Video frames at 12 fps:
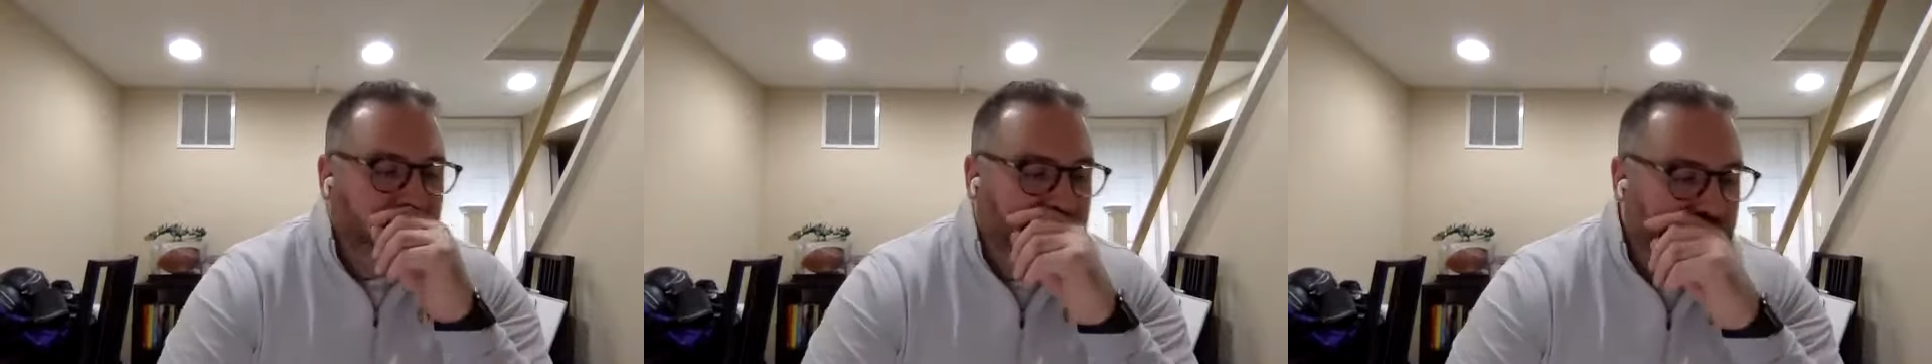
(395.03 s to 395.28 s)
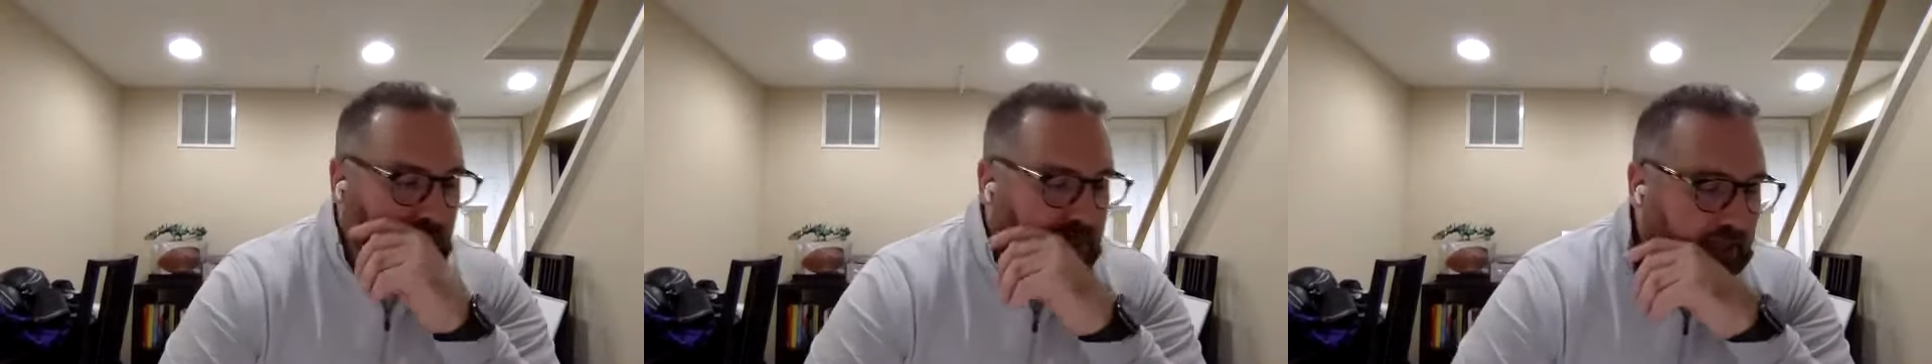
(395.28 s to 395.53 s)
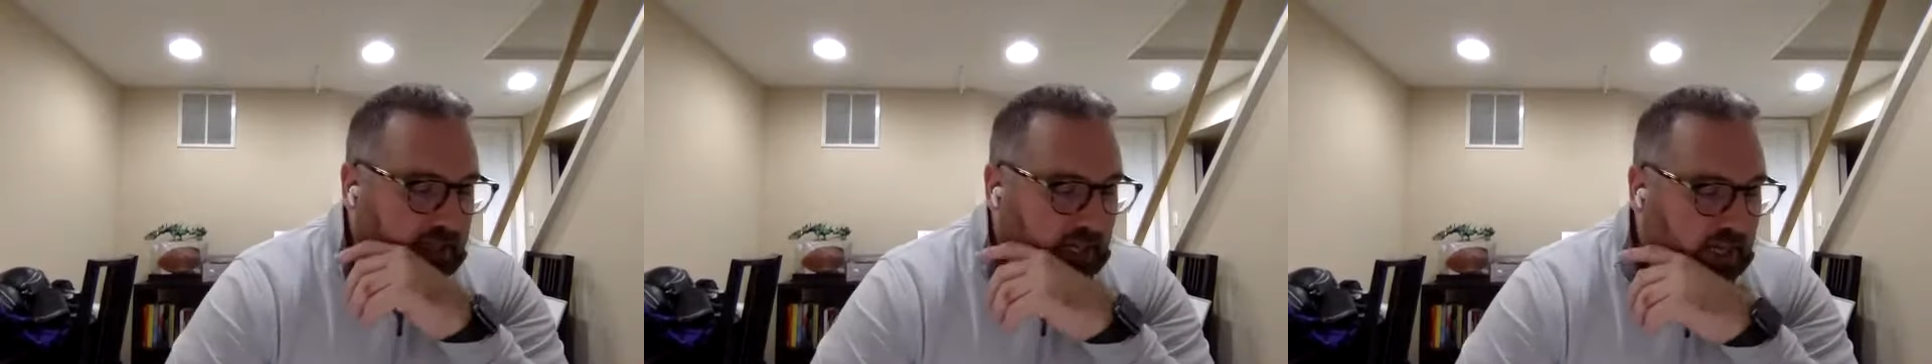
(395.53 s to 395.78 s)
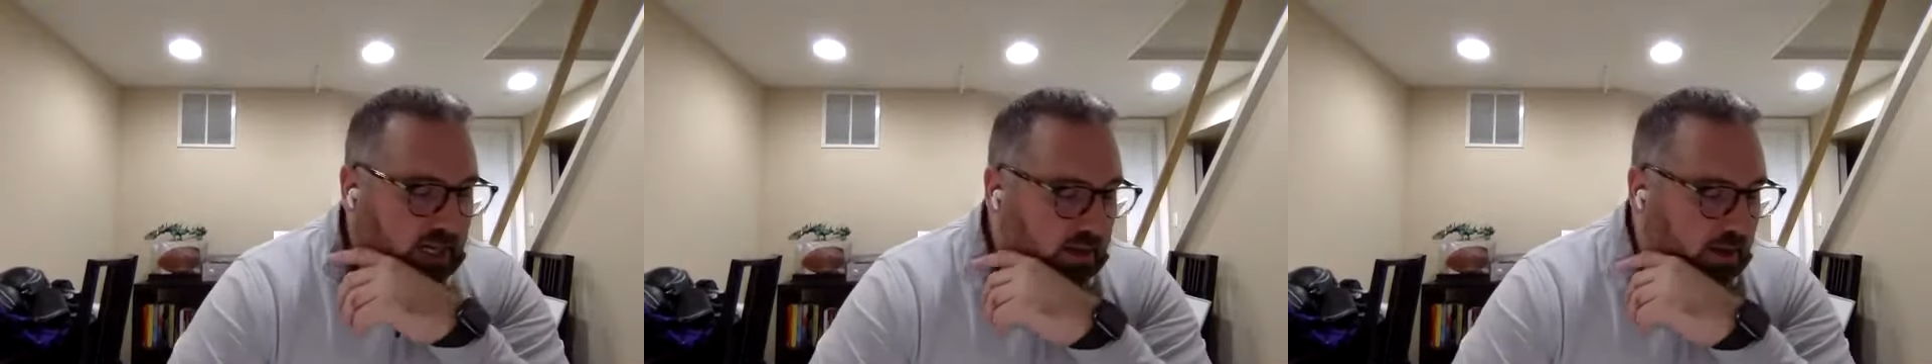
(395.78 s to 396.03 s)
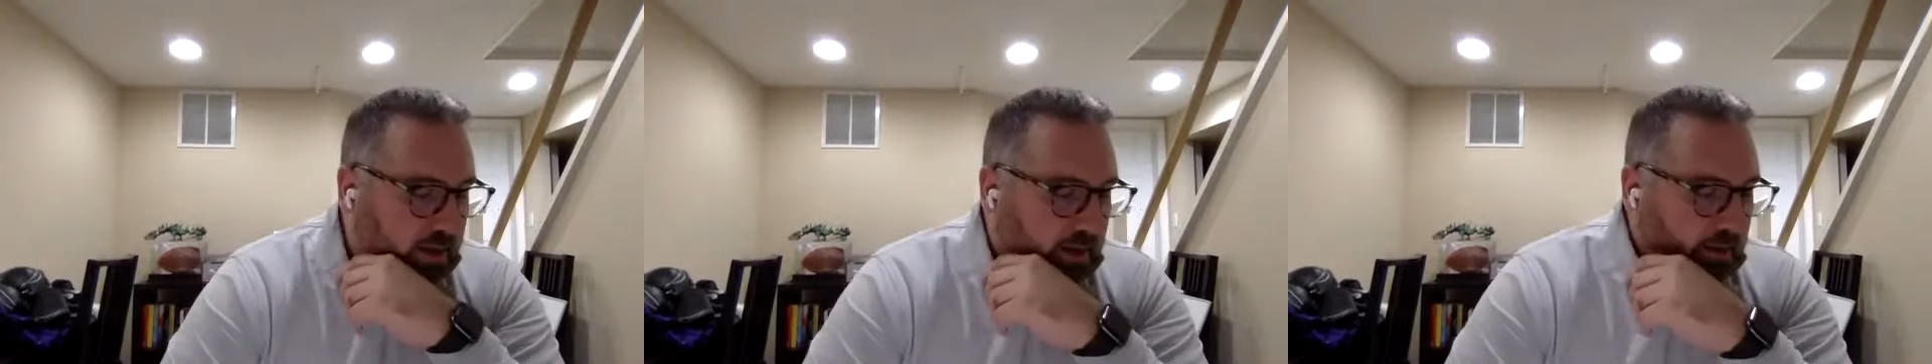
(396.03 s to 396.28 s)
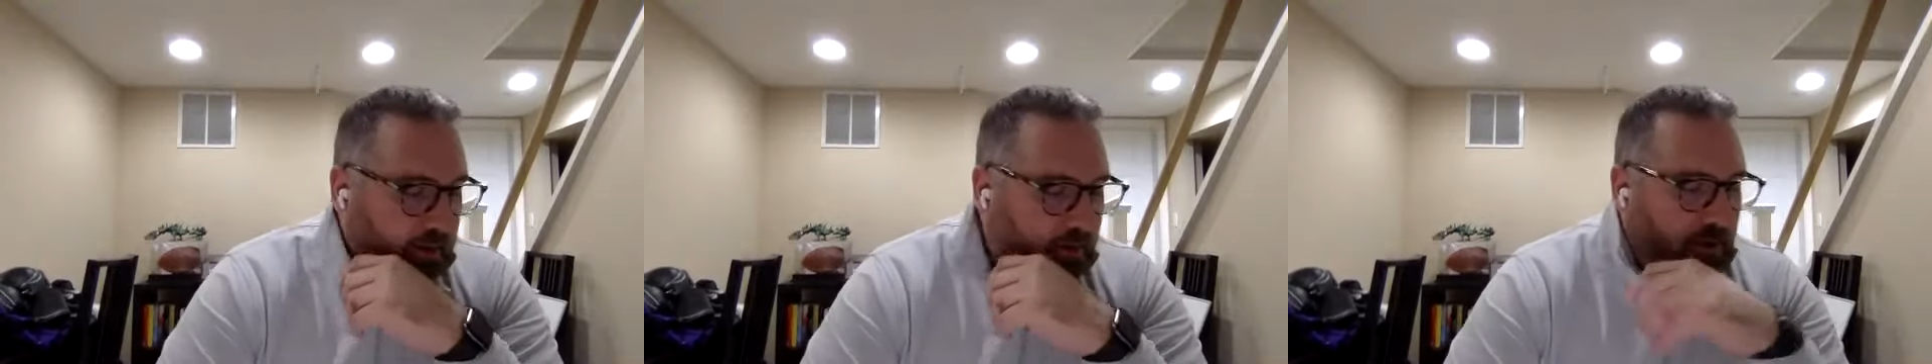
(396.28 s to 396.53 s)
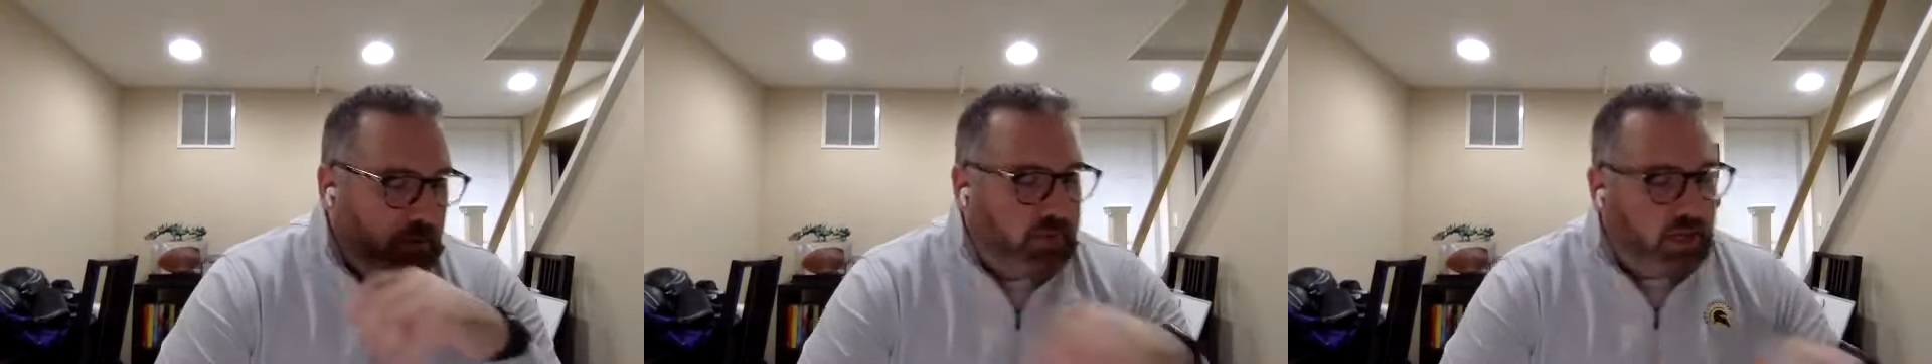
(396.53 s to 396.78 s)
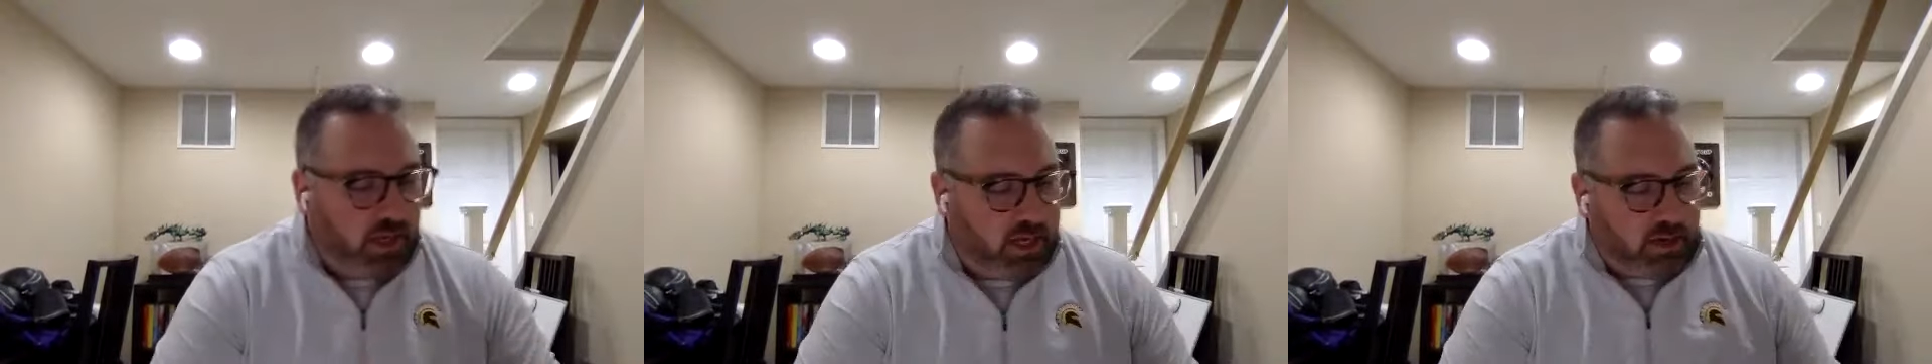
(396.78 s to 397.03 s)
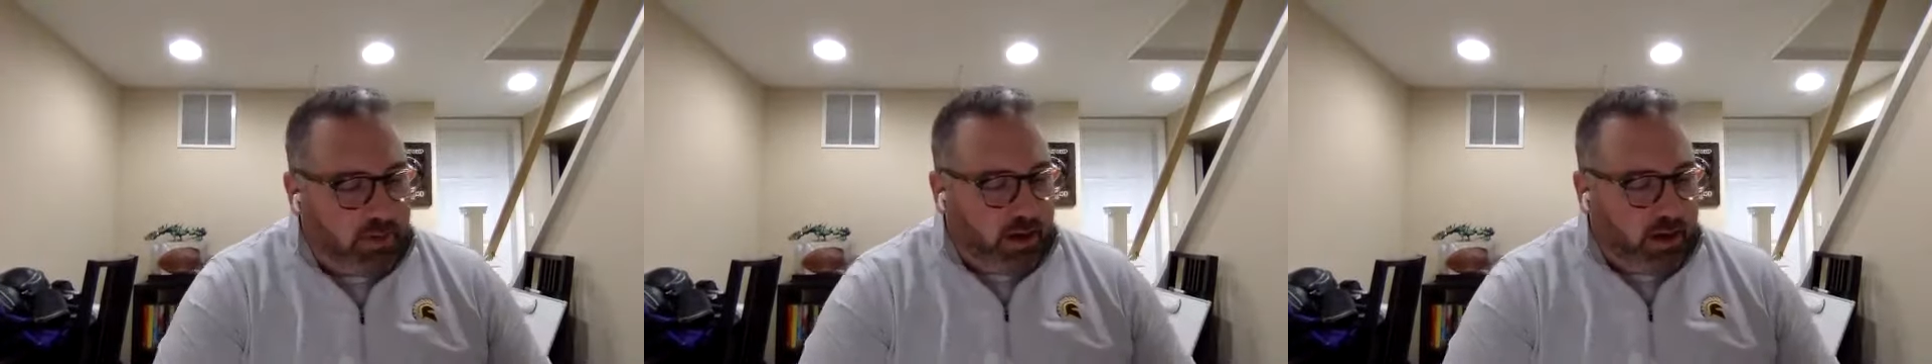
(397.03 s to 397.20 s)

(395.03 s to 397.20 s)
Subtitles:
So I think, like, when I'm thinking